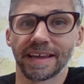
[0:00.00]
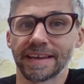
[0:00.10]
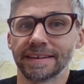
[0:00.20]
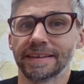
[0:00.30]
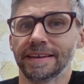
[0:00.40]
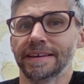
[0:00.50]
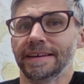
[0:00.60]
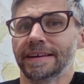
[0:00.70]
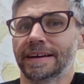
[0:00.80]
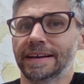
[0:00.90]
And
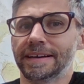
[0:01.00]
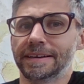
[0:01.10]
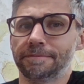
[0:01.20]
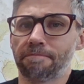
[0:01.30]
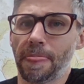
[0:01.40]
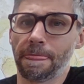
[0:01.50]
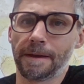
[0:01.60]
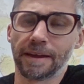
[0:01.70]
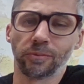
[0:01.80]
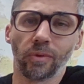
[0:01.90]

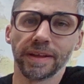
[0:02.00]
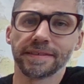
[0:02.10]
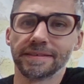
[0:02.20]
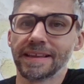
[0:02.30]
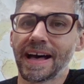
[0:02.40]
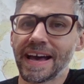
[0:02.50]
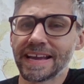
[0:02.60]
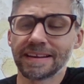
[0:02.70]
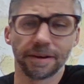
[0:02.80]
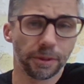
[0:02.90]
once
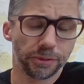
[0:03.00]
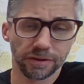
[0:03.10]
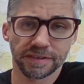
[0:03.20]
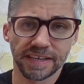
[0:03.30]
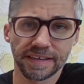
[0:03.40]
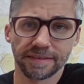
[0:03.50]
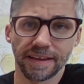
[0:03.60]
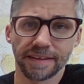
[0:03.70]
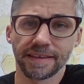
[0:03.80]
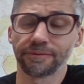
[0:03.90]
9 of the 13
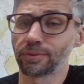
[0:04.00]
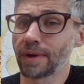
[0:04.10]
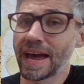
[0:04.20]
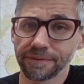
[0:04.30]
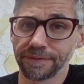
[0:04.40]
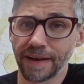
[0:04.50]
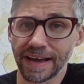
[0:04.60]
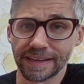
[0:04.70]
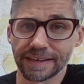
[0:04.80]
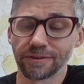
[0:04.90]
states have
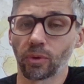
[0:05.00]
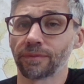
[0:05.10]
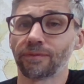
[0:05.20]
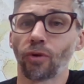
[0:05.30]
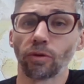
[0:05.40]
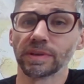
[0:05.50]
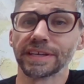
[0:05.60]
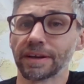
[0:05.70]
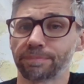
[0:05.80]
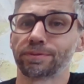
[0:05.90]
ratified it or
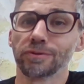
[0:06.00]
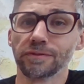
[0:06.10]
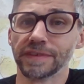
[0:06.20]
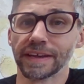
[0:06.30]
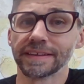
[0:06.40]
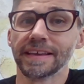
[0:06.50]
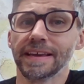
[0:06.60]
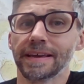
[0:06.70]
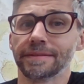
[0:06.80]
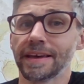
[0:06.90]
formally approved it,
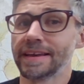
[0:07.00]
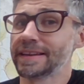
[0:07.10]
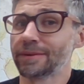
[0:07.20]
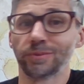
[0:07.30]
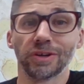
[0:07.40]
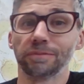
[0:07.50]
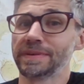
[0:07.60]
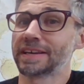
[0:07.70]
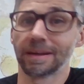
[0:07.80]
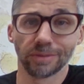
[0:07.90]
then it will
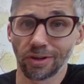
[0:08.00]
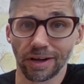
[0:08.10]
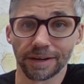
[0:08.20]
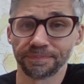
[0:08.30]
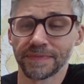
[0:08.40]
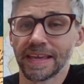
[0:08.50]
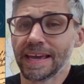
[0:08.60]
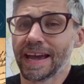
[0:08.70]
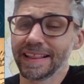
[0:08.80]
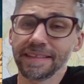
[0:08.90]
become law.
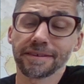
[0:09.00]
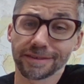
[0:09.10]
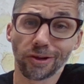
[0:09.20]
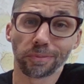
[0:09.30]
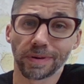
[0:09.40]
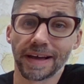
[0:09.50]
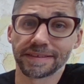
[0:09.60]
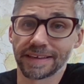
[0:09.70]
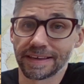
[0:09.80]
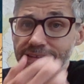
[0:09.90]
And that's a slow
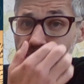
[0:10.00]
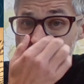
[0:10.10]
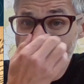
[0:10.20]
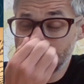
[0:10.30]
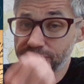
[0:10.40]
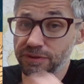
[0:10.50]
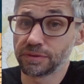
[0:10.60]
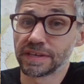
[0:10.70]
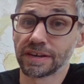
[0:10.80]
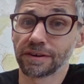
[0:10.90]
process that will take a
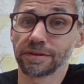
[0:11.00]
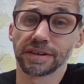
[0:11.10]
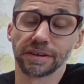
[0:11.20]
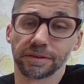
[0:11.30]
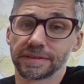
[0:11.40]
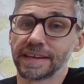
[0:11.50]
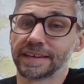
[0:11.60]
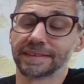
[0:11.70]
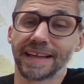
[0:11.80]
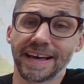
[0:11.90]
few years, and it'll
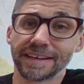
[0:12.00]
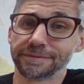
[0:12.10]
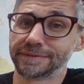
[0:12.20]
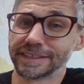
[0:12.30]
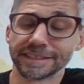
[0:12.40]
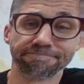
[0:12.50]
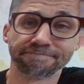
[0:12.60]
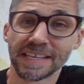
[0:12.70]
take a lot of